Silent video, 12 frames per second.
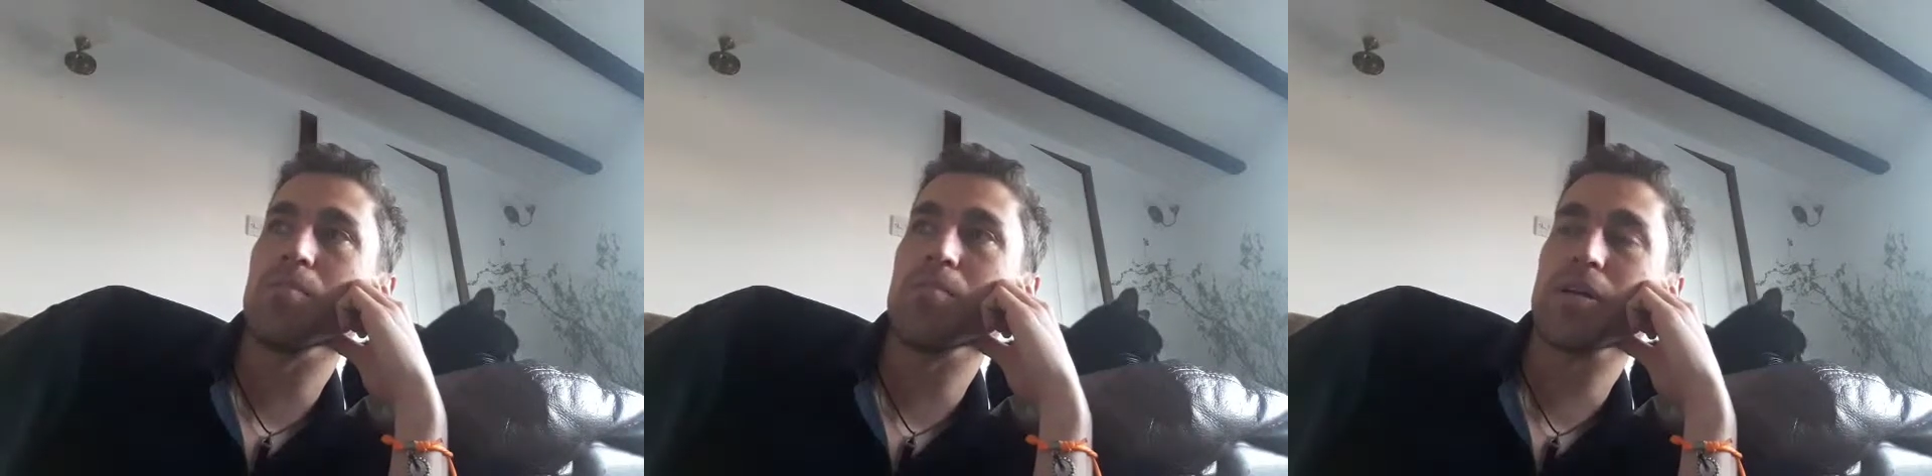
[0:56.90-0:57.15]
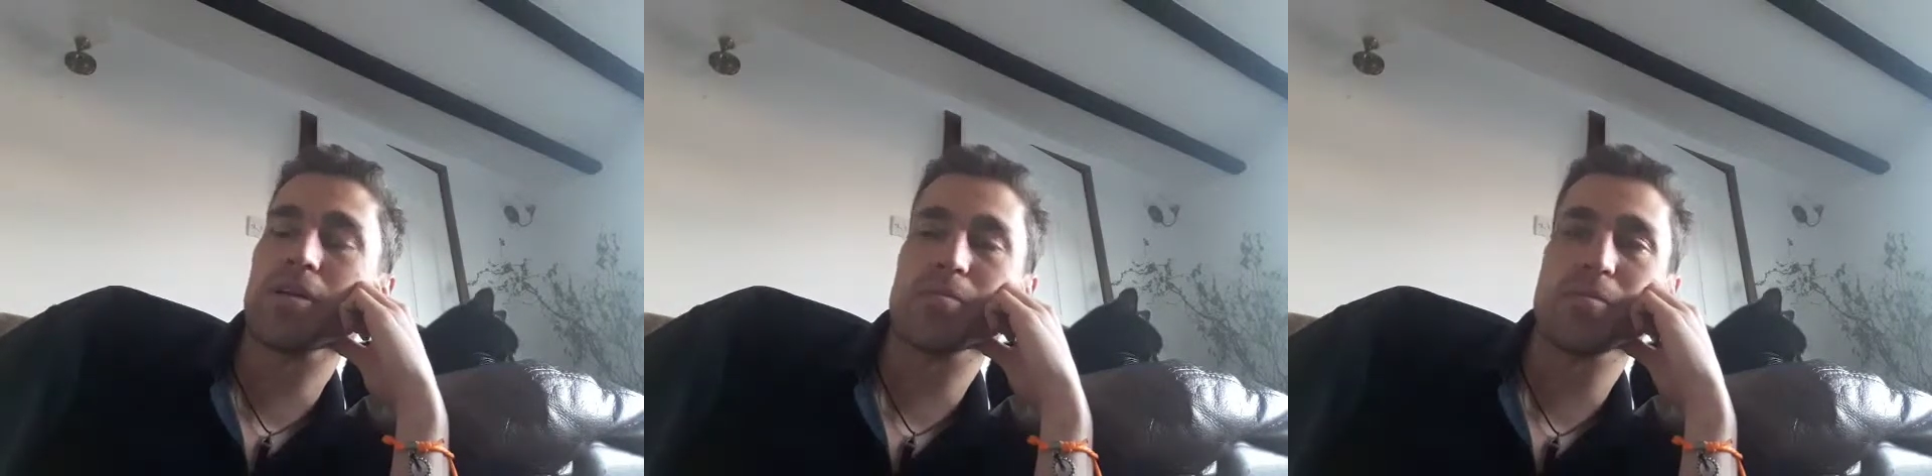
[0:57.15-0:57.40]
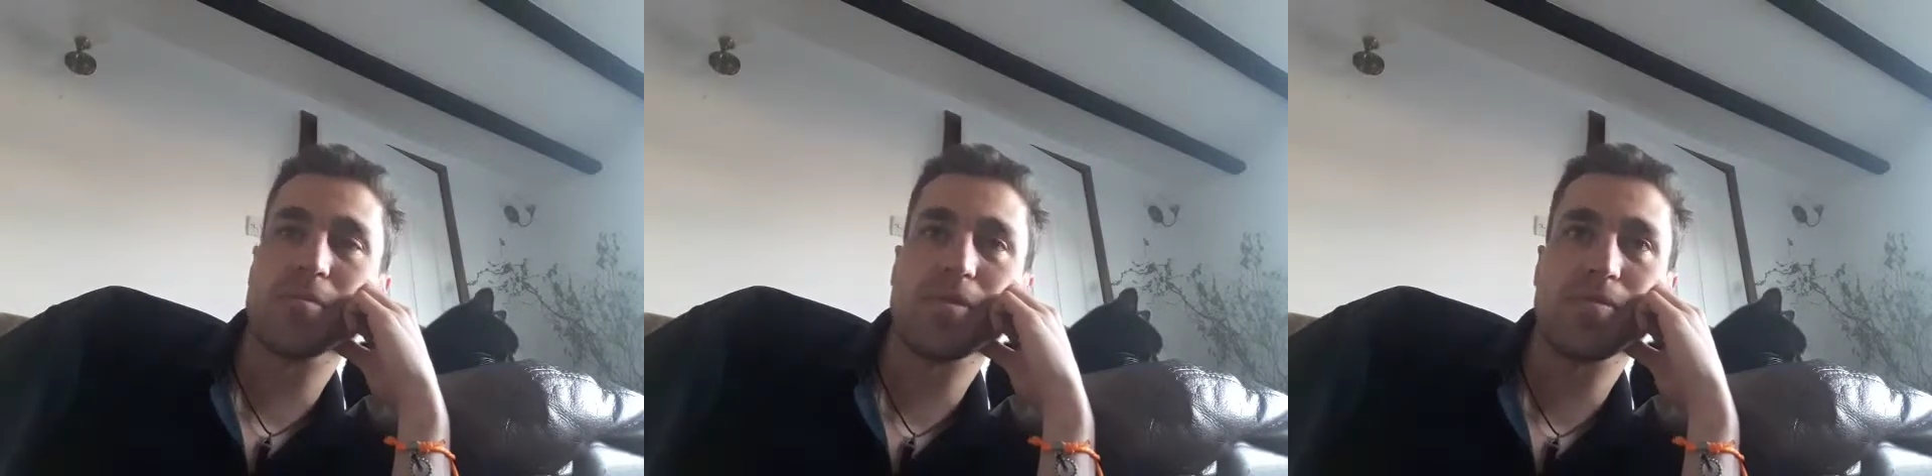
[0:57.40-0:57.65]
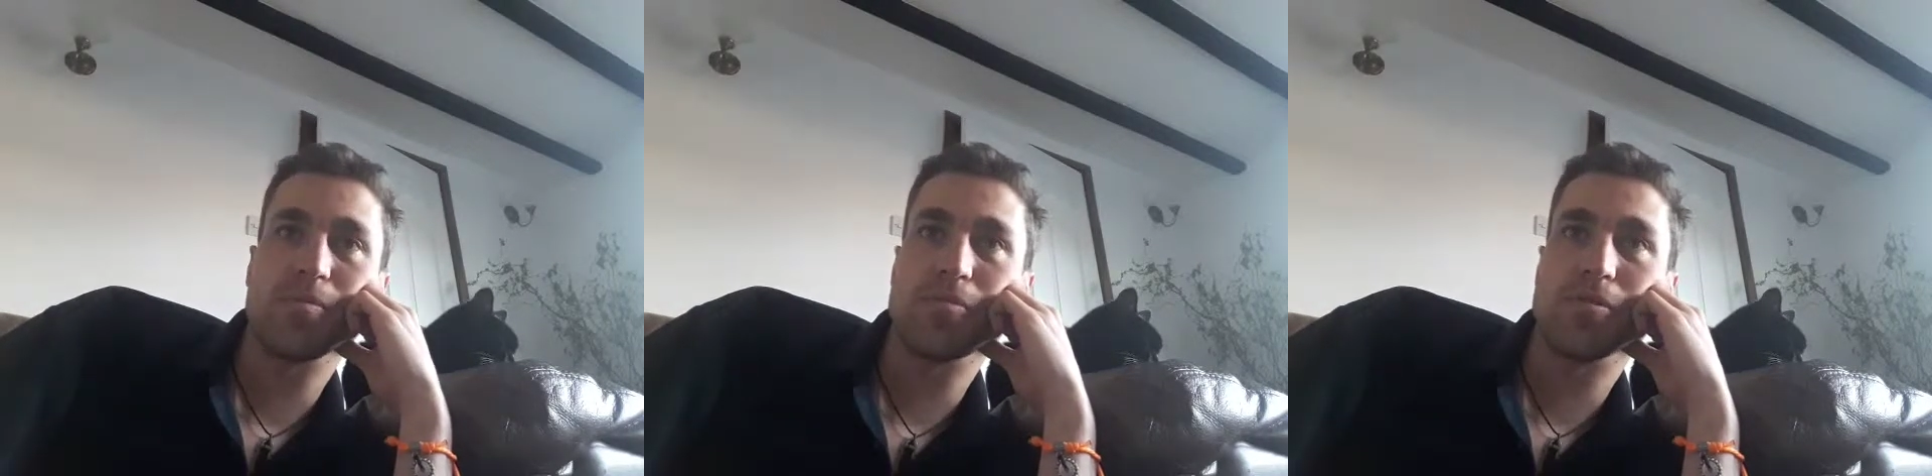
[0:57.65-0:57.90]
Picked up some
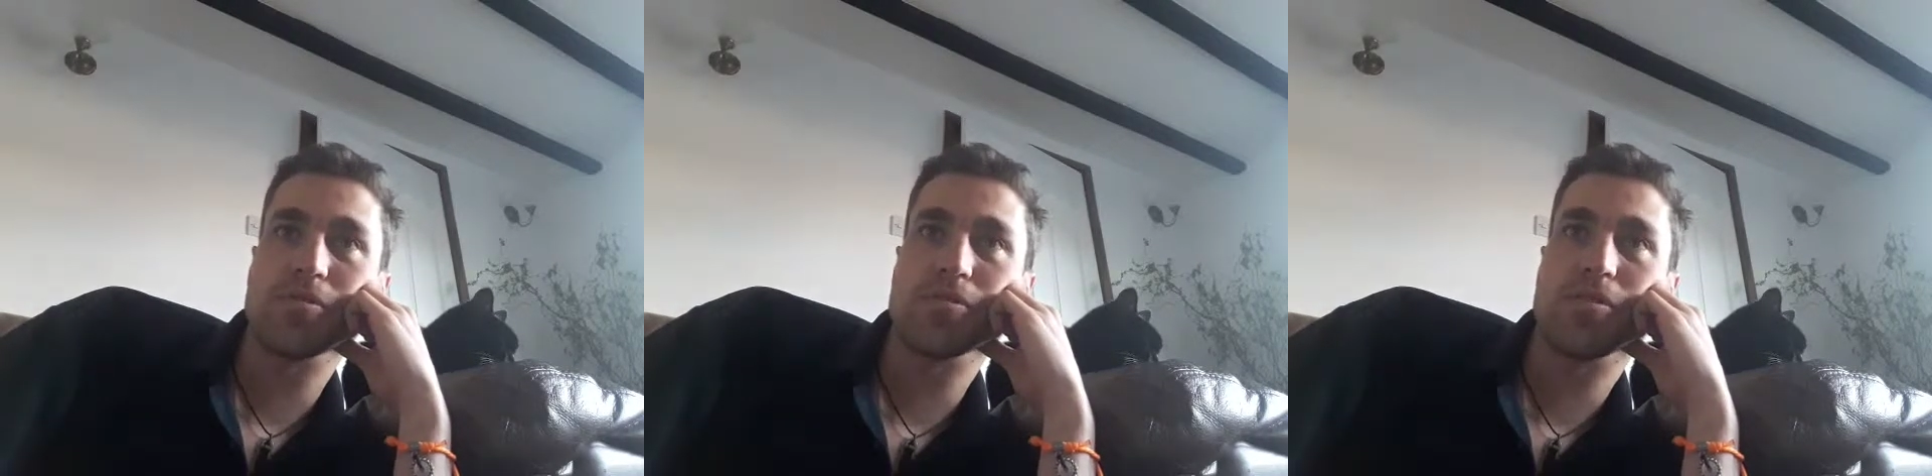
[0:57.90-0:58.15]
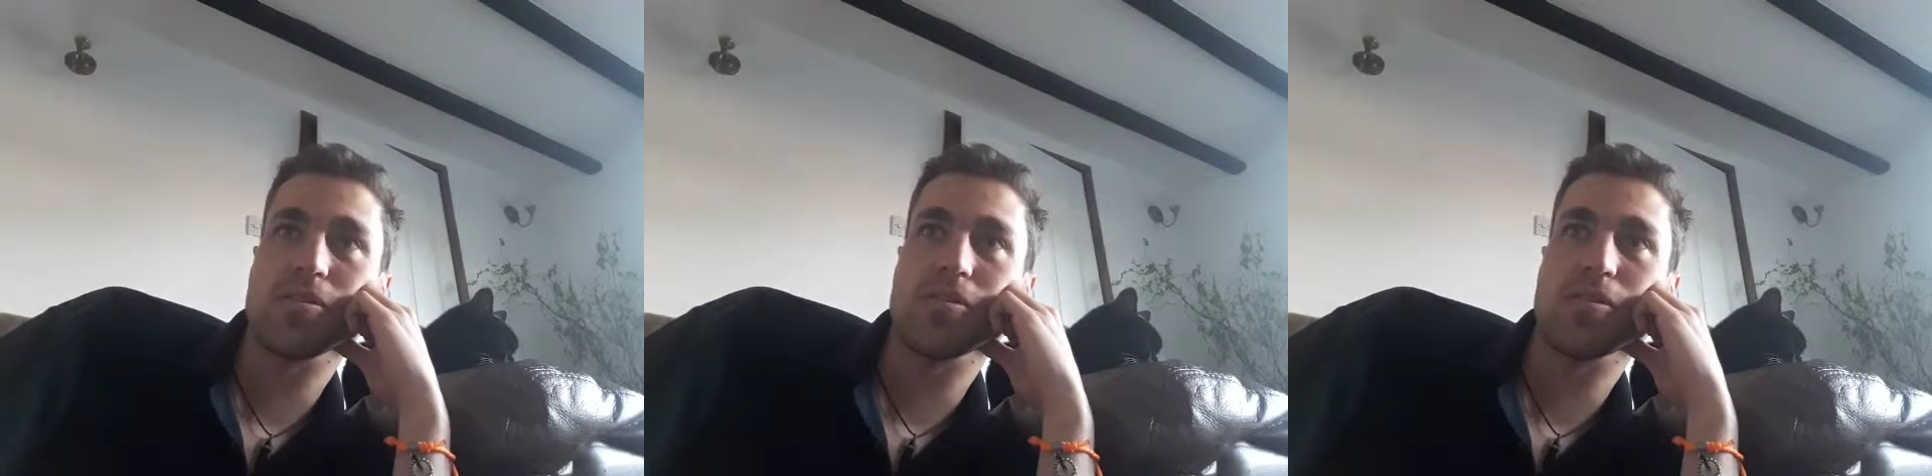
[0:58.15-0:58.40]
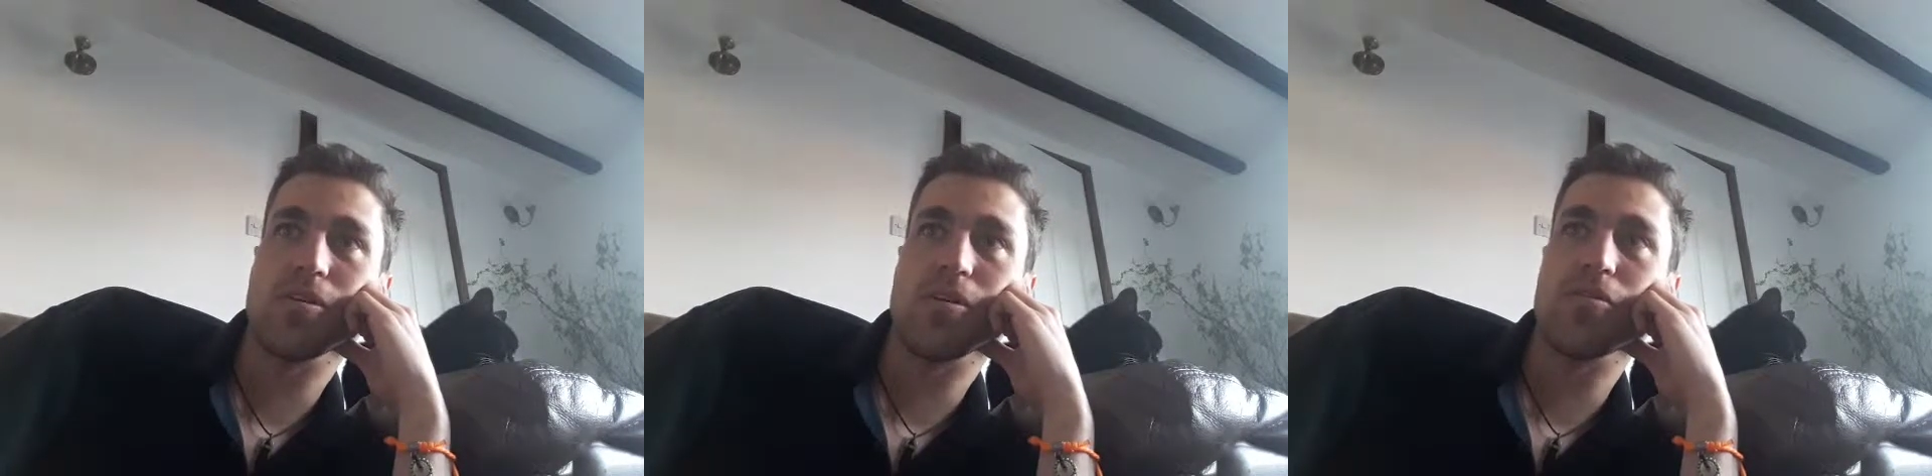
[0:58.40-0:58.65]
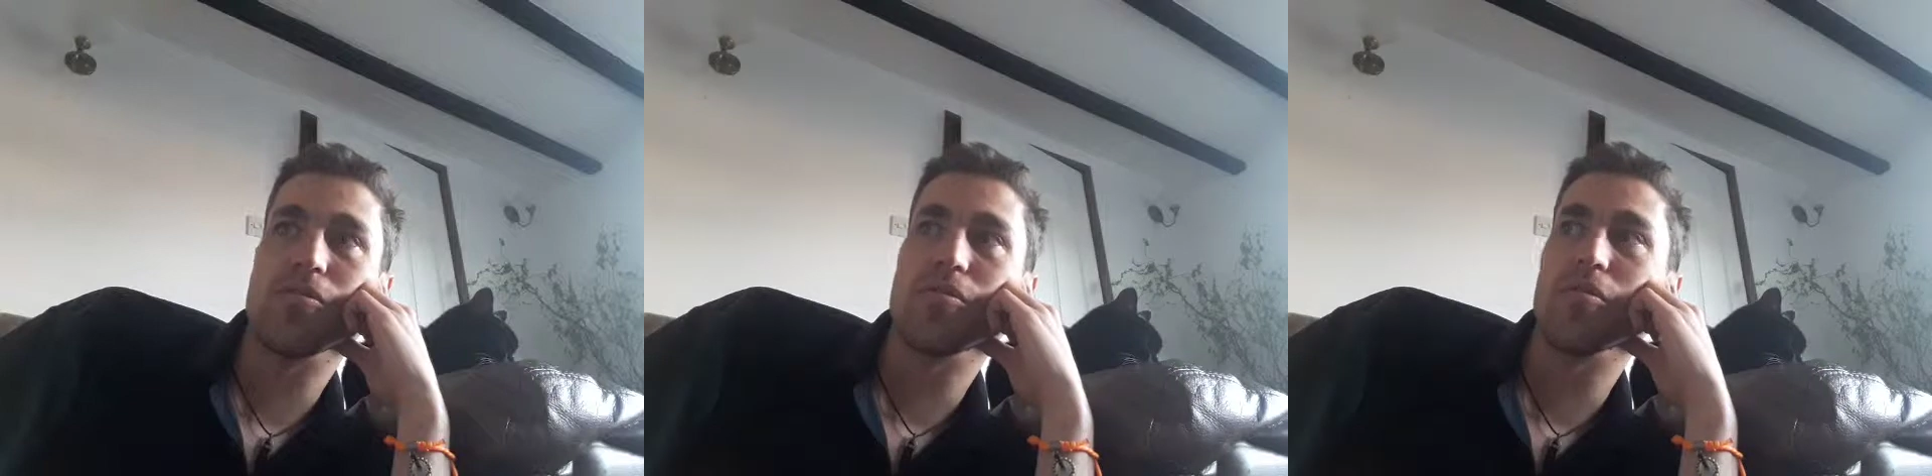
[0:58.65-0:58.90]
lovely books
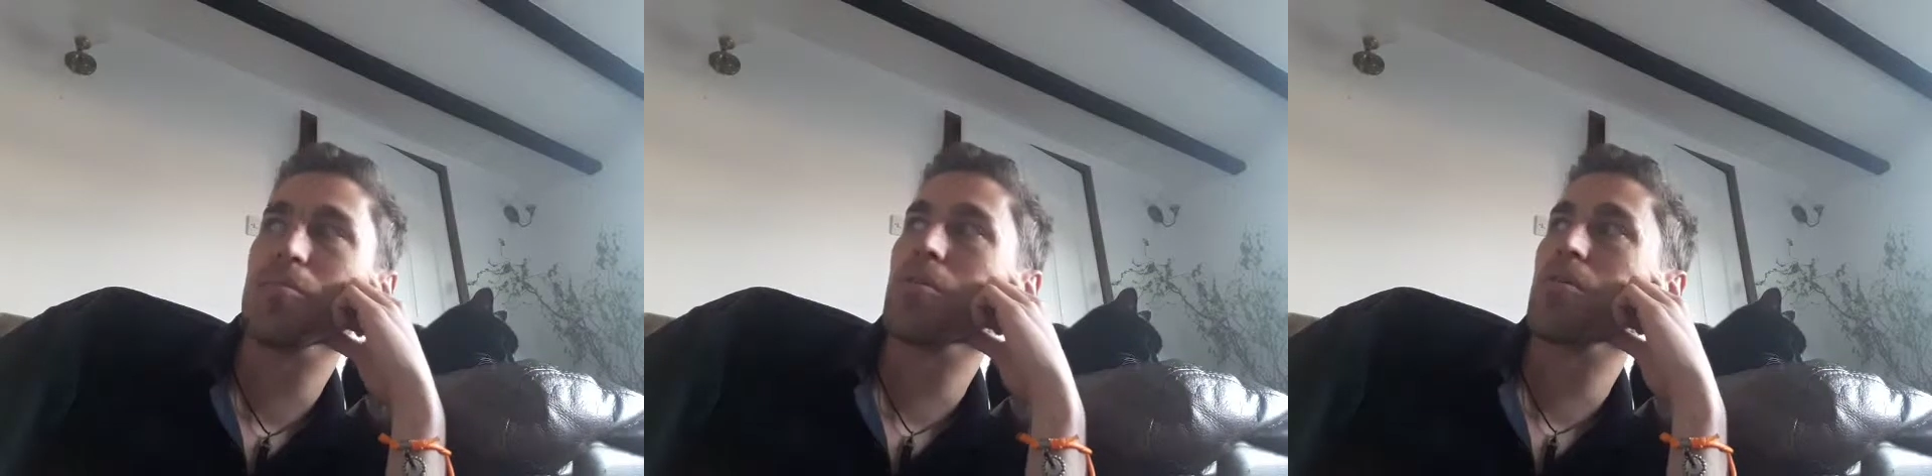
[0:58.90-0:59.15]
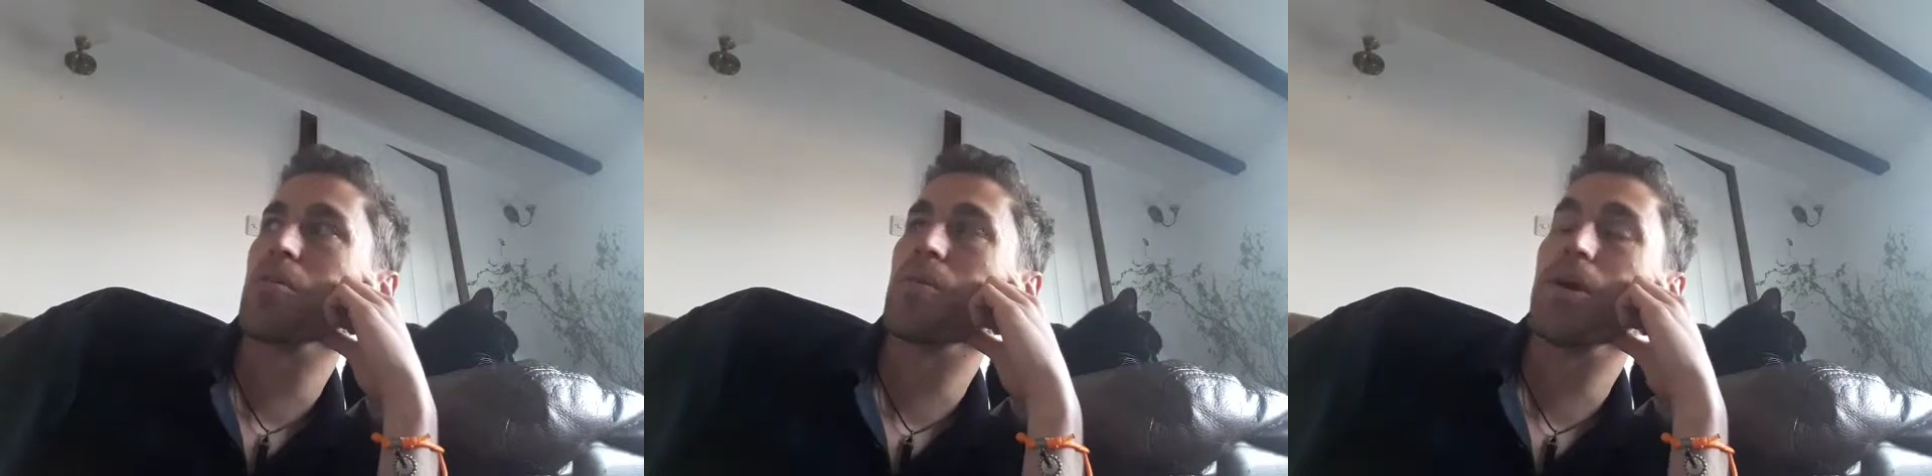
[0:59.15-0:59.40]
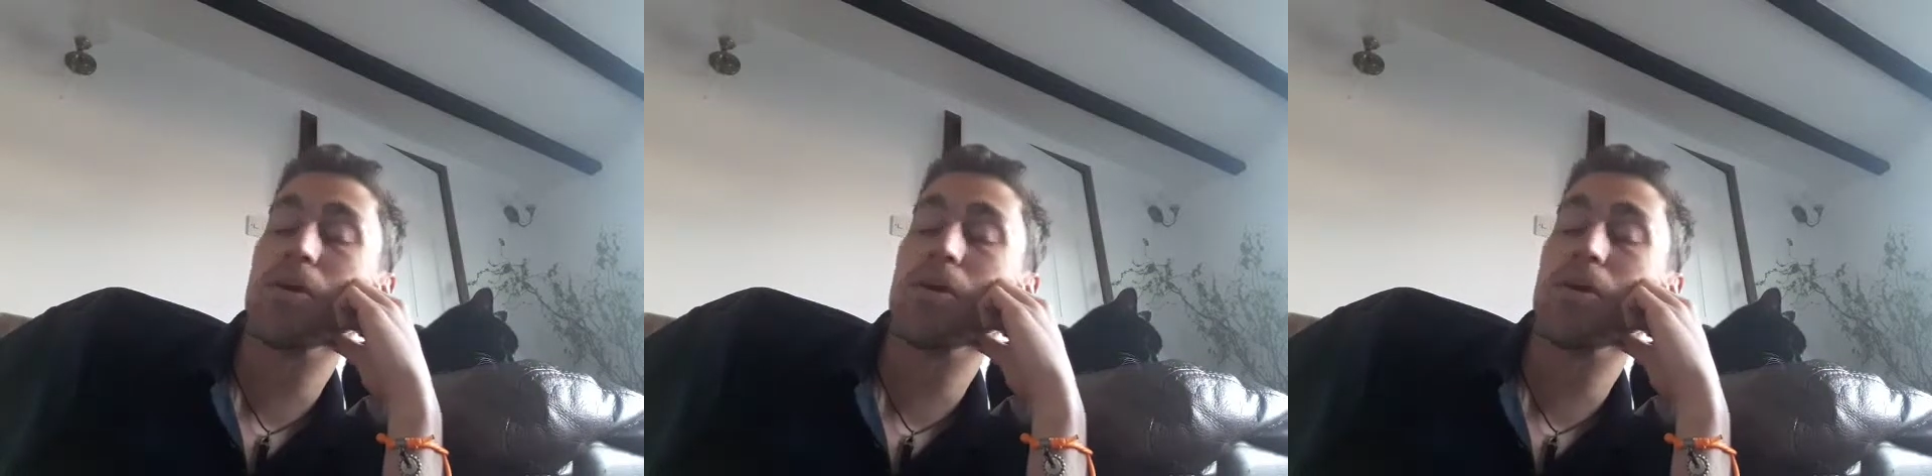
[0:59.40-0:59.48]
on them along the way,